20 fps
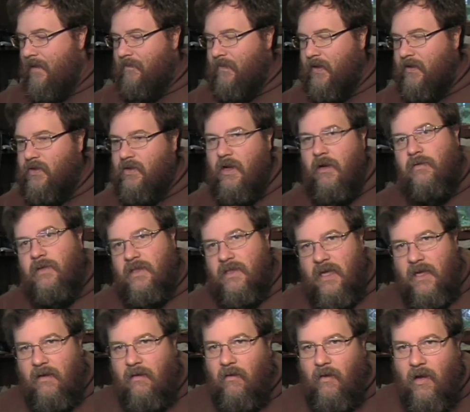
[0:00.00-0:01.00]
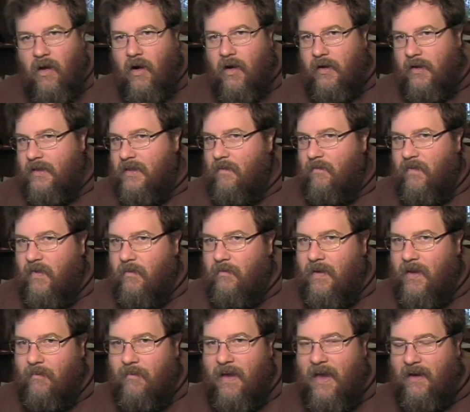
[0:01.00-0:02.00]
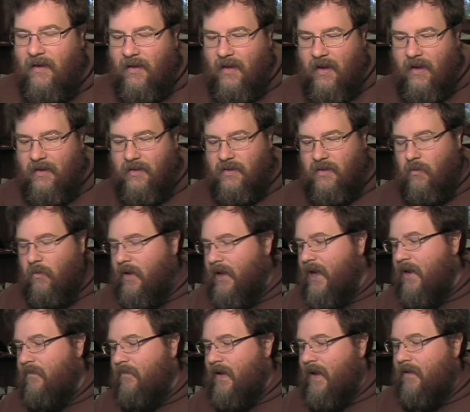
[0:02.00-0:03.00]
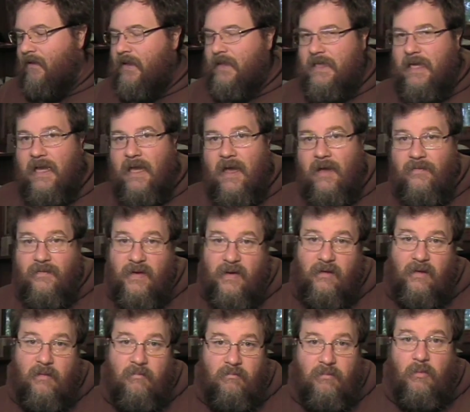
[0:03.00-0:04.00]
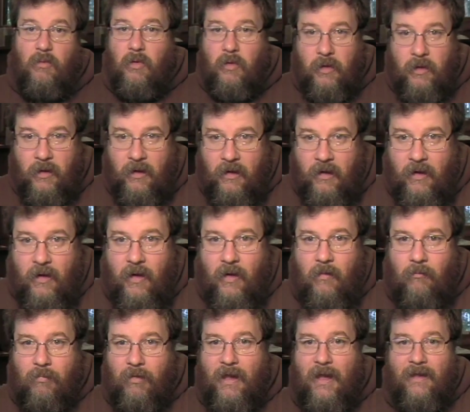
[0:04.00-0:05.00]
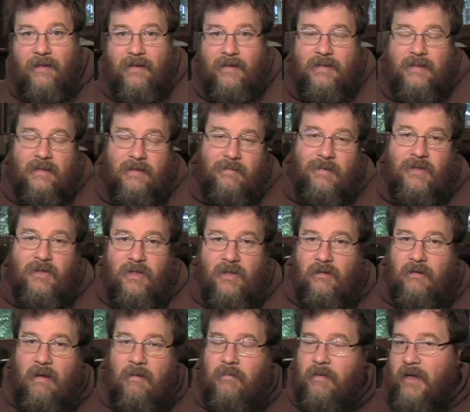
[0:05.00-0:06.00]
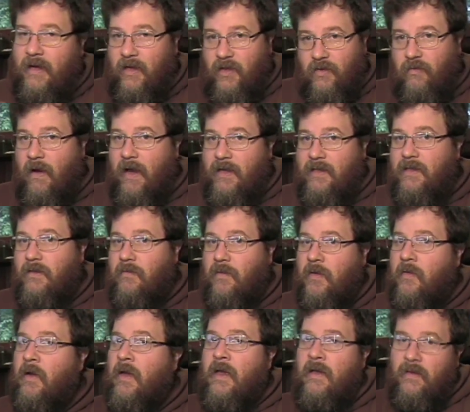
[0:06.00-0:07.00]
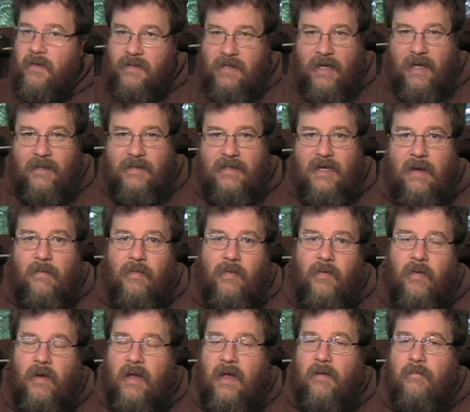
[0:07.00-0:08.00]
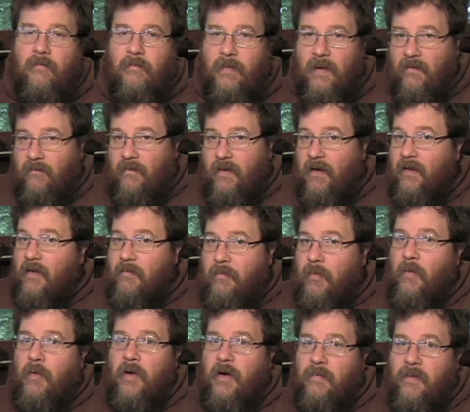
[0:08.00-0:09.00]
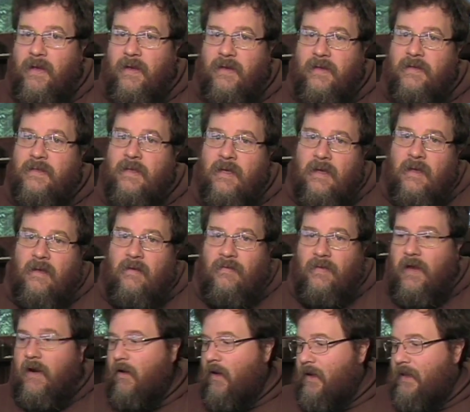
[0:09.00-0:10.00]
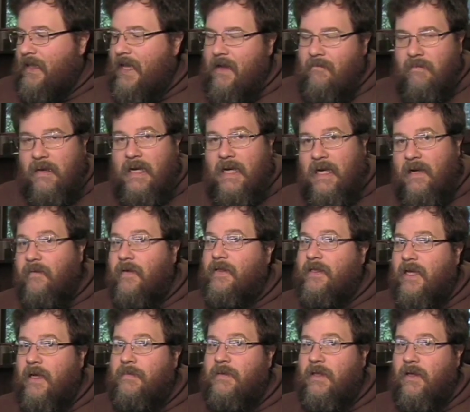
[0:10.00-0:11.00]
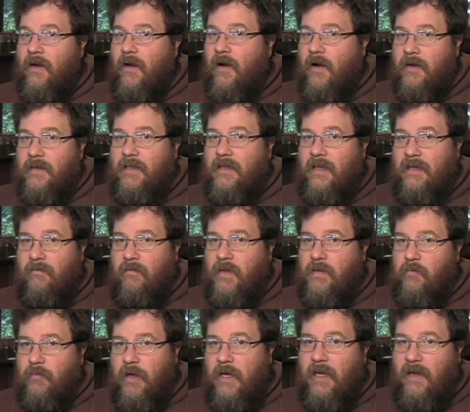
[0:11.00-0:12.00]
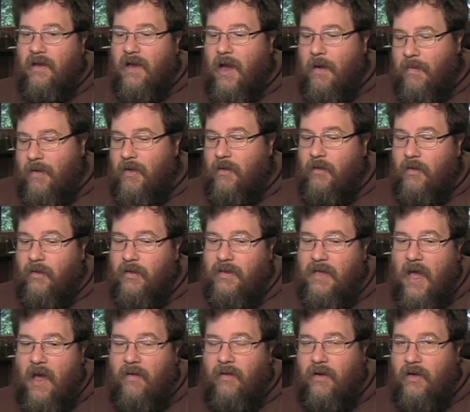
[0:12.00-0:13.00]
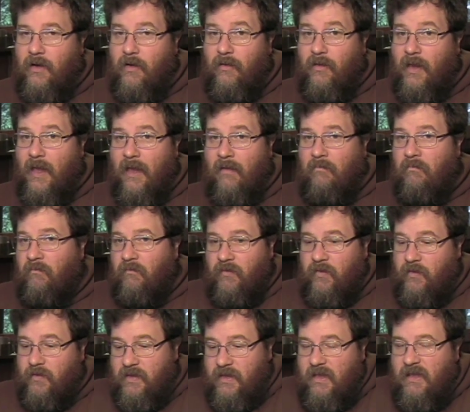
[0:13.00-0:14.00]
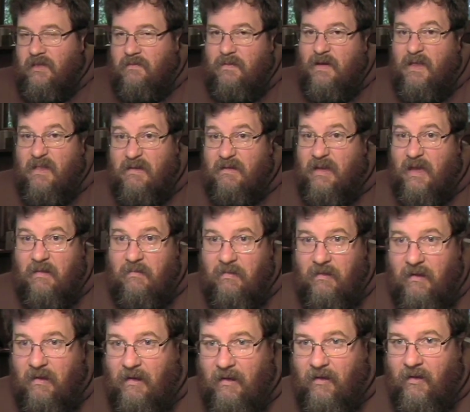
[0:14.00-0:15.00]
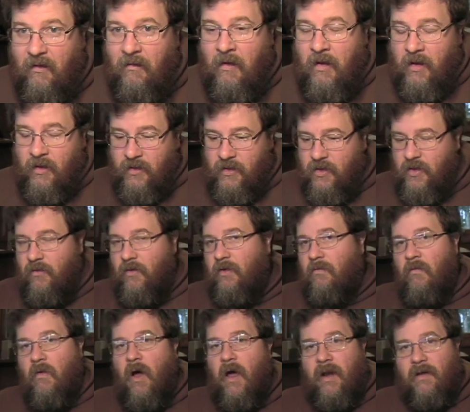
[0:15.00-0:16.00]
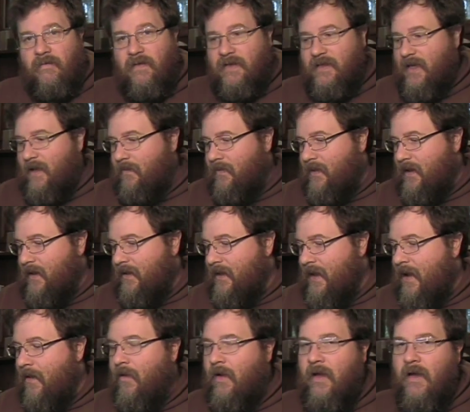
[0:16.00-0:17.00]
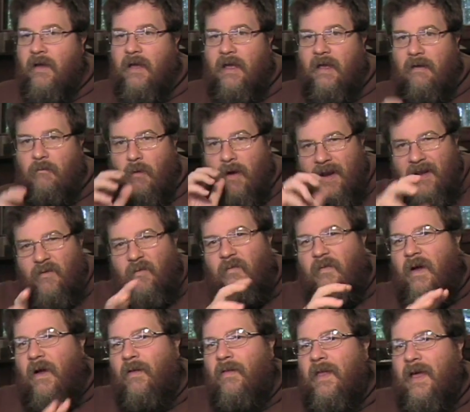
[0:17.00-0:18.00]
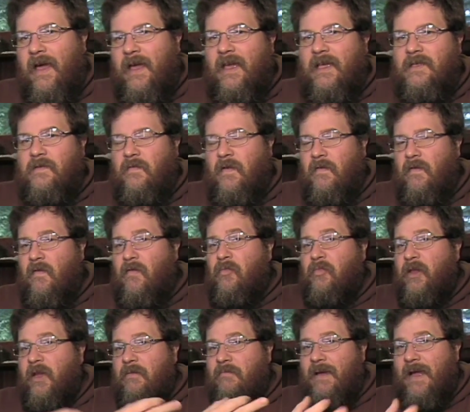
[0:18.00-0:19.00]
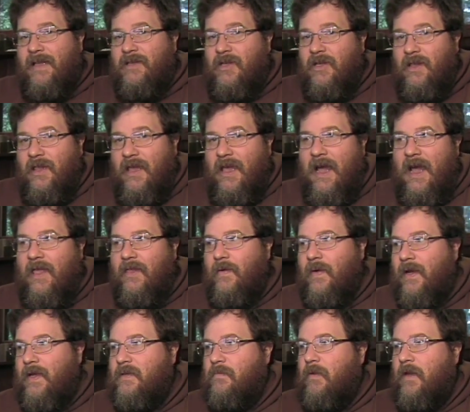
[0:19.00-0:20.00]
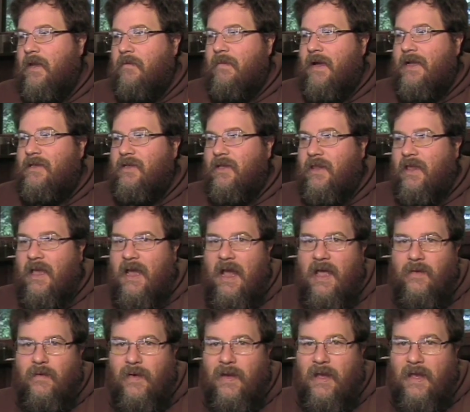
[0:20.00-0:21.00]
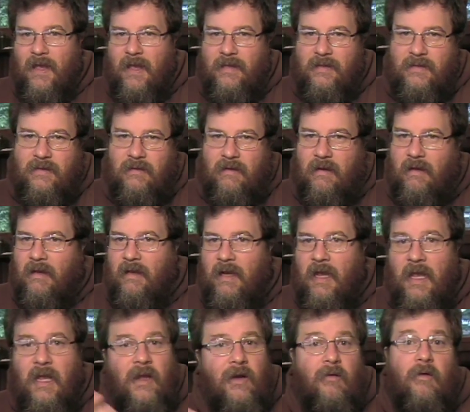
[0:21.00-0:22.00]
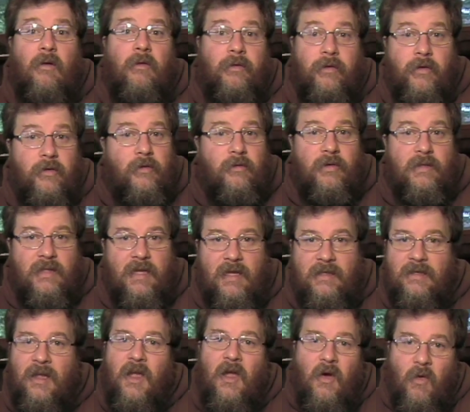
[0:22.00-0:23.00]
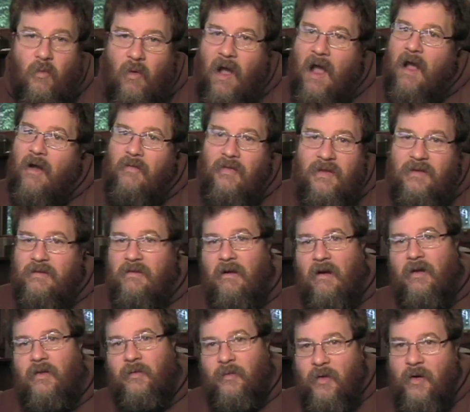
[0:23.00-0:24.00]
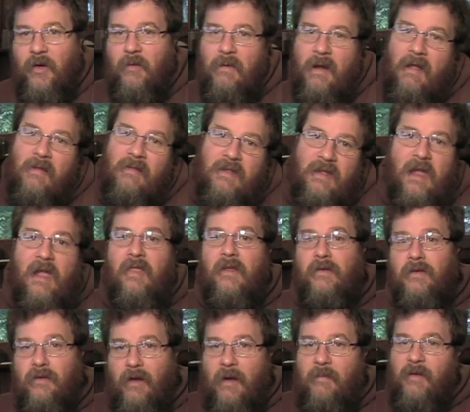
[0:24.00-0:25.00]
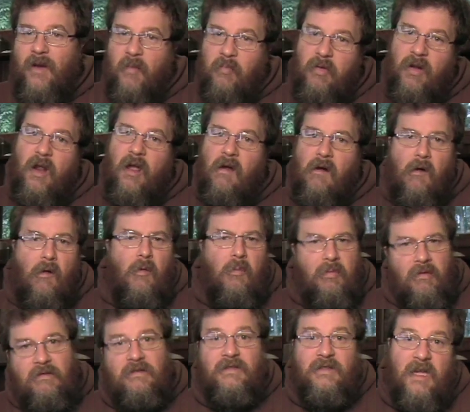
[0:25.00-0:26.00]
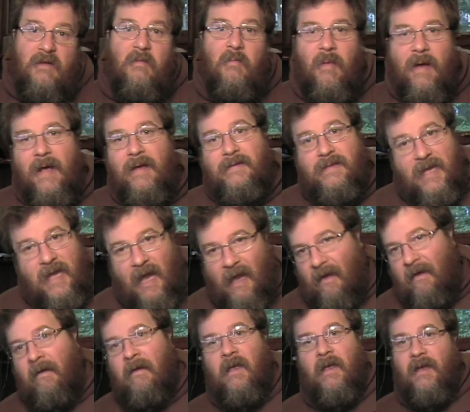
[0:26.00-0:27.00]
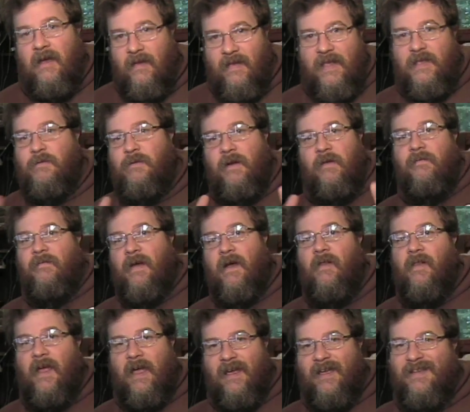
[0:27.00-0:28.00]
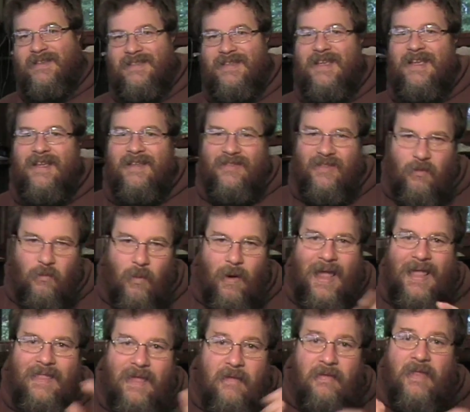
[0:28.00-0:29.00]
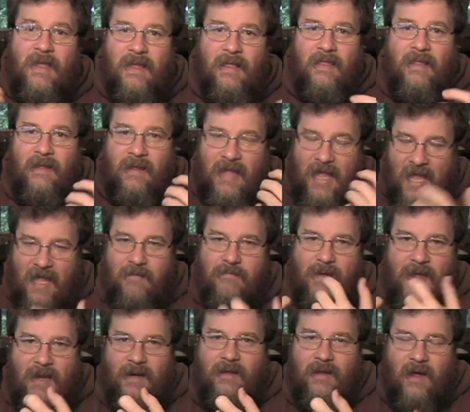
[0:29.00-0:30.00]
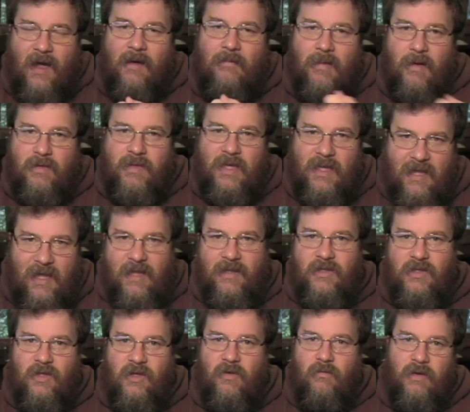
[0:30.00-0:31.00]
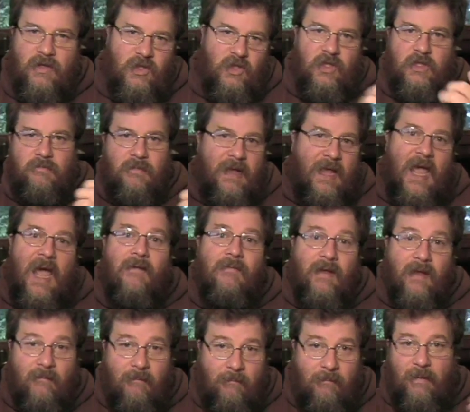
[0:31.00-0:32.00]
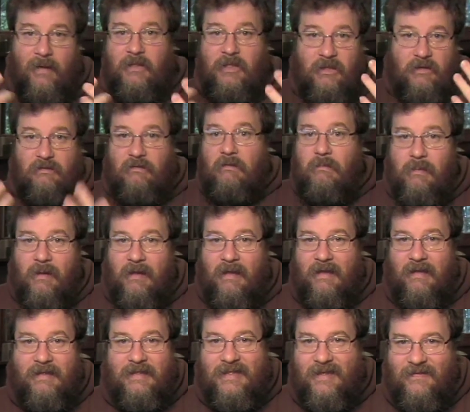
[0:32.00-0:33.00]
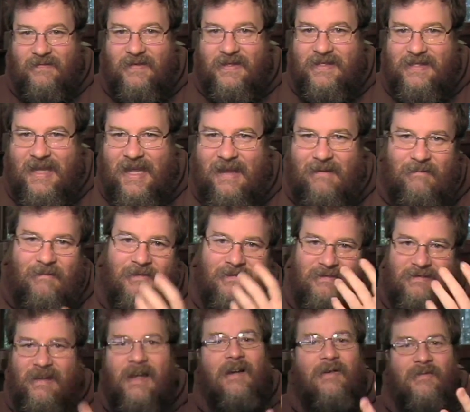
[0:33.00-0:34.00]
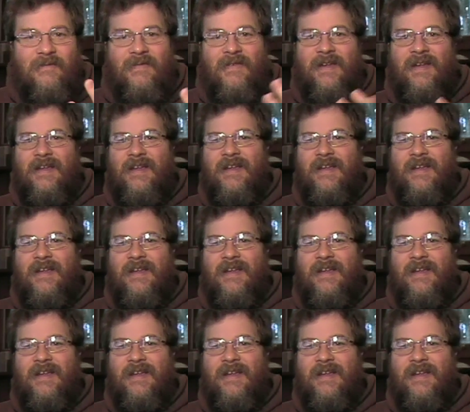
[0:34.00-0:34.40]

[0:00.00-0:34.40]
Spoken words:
There's no single card except for the big bad guy. So what I found is I got fairly bored playing this, especially I played it twice through. The second time through I got fairly bored because there aren't that many different types of cards, and it was pretty common you look down and you'd see 3 of the same thing or 2 and 1 of the same thing. Now what it felt like is if you've ever played Magic the Gathering, is playing Magic the Gathering against like an 8-year-old who says, wow, these cards work well together, so I'm going to put a whole bunch of them in my deck. And that's what it felt like, is the way that the game made combos against you was just by having a bunch of duplicates of the same stuff.